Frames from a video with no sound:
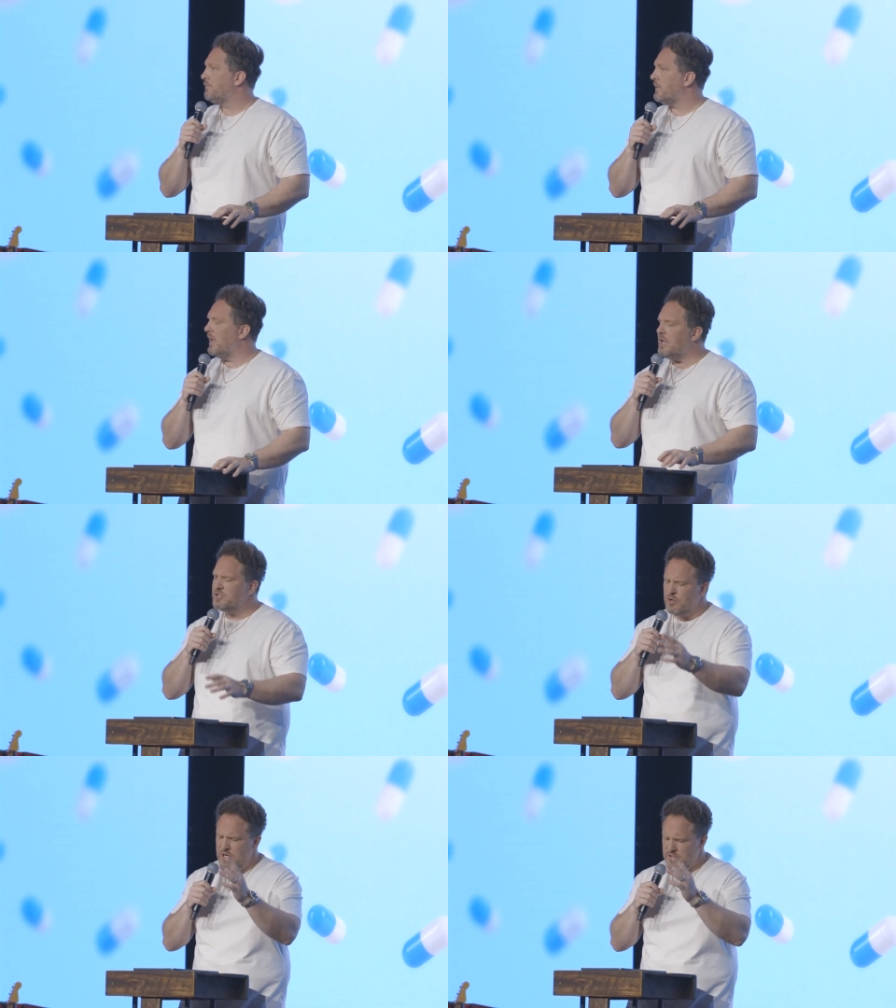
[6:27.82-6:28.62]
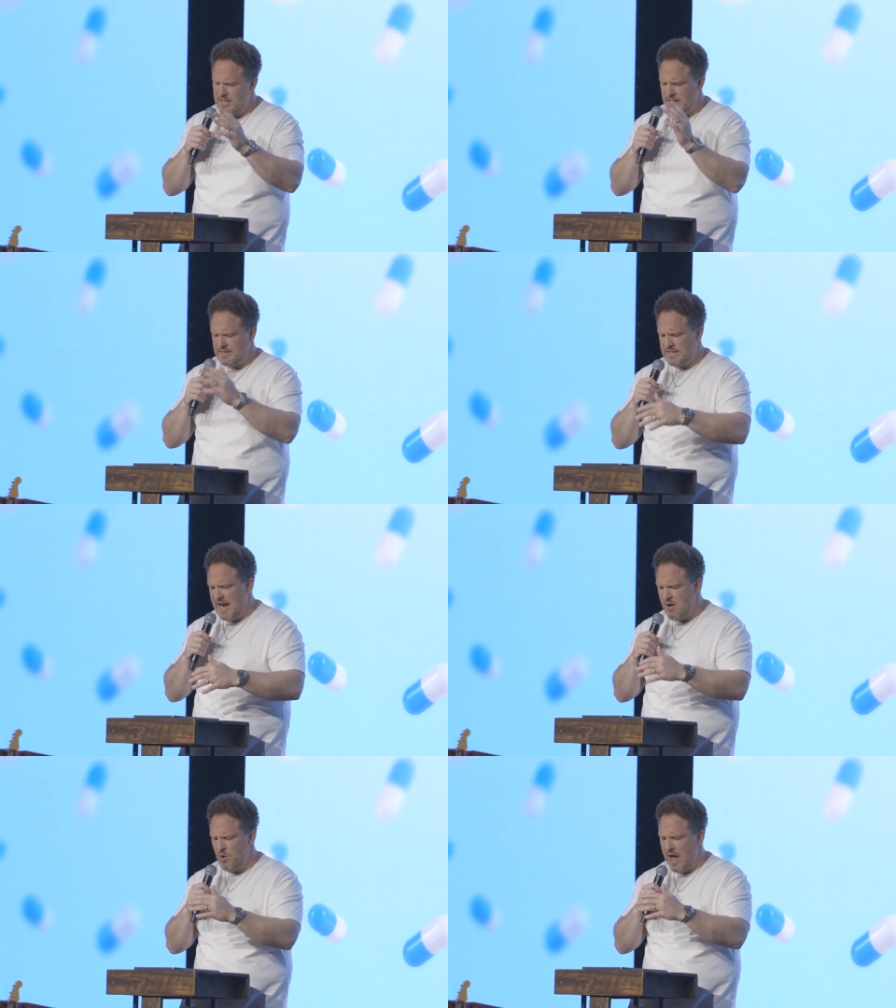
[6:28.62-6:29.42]
And so here's the thing
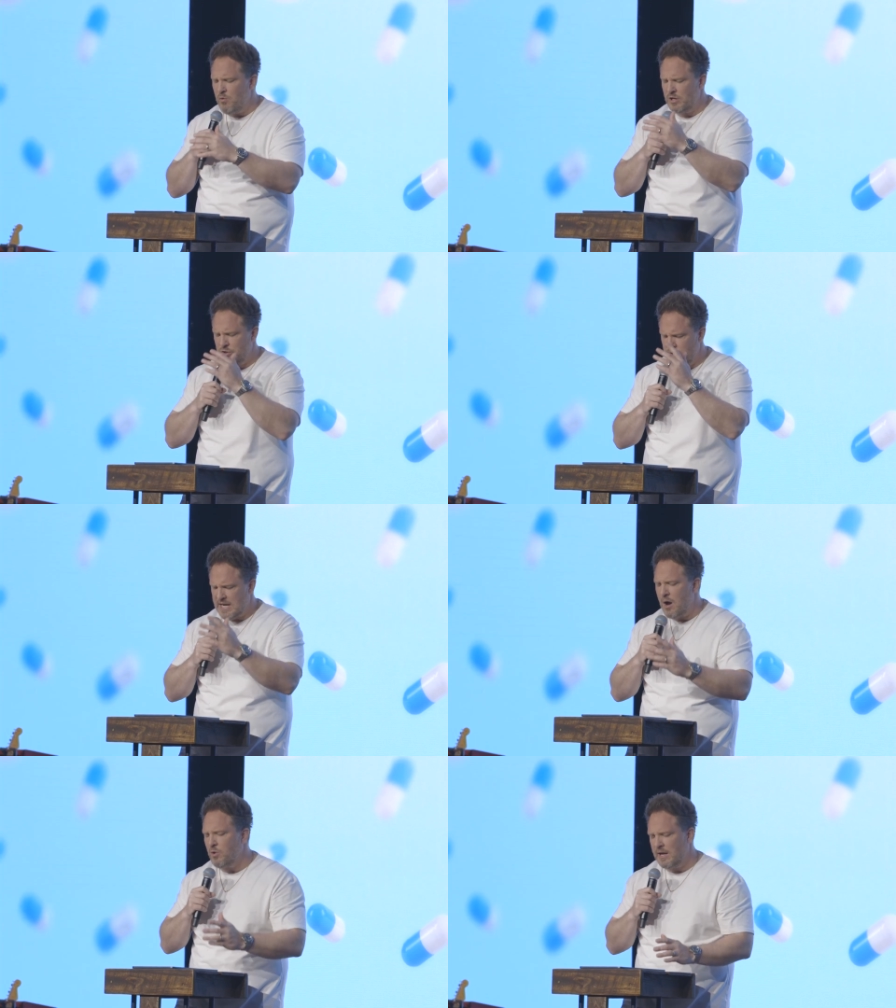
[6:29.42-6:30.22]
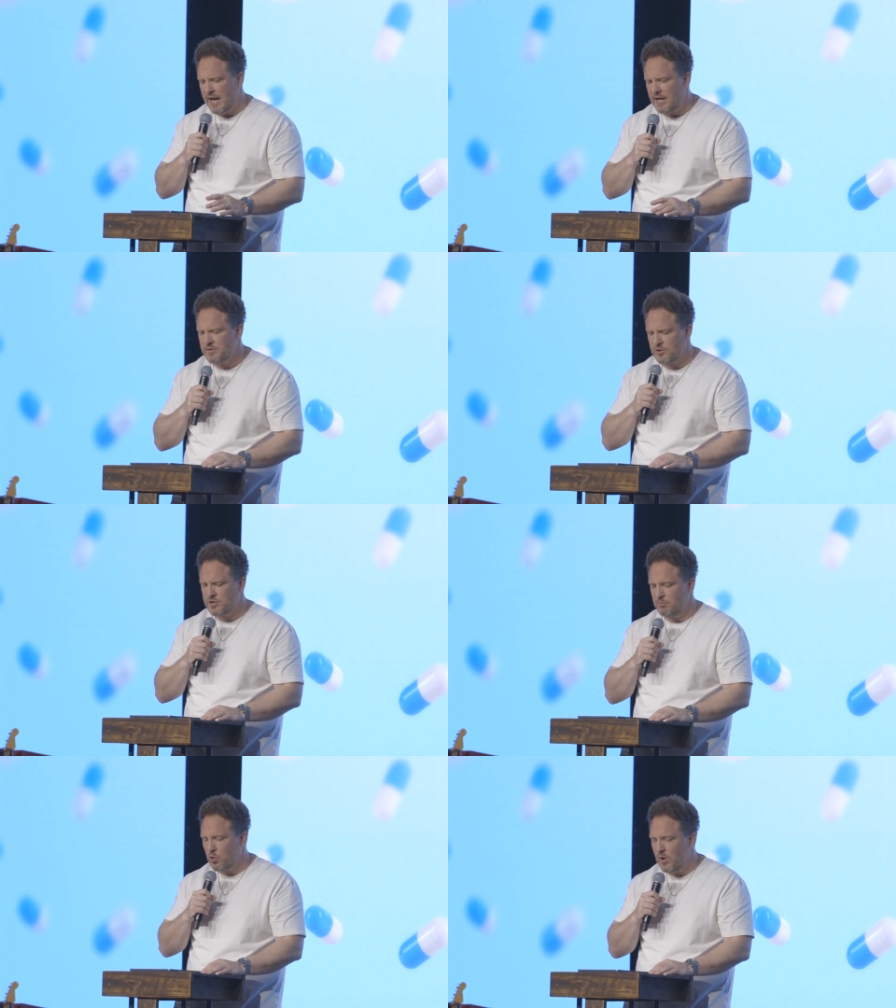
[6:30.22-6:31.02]
today, what I want to do is I want to answer
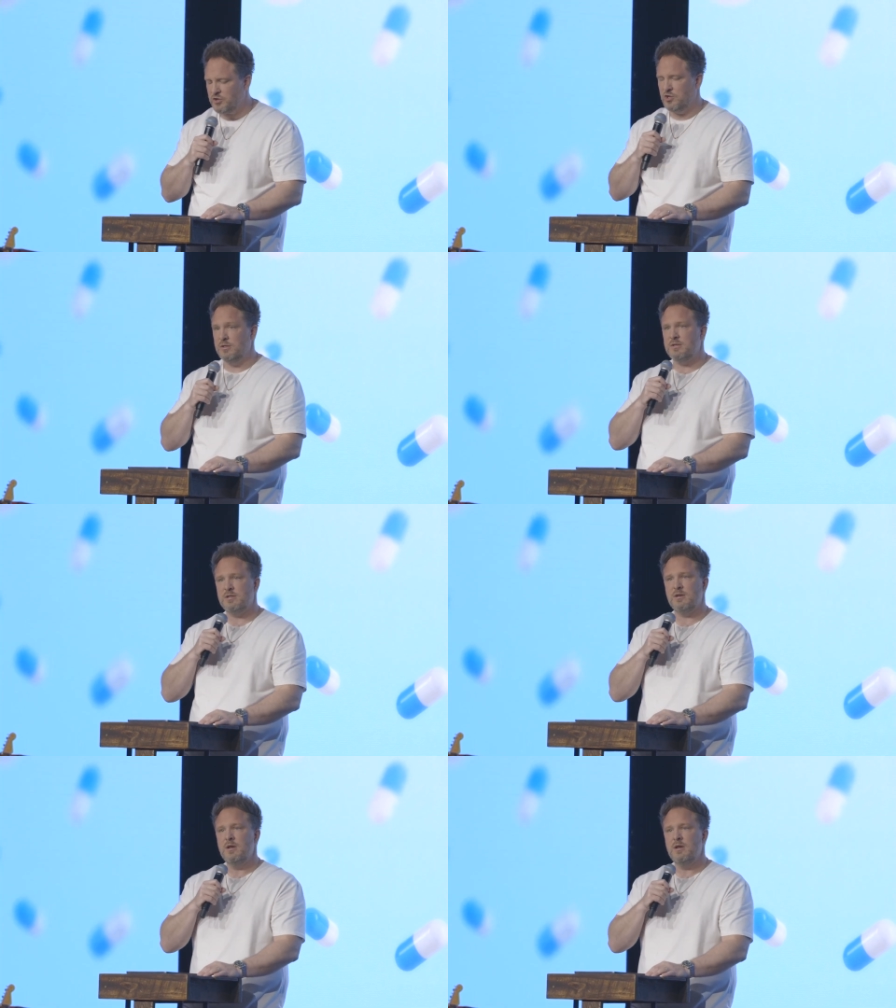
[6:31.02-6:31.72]
some questions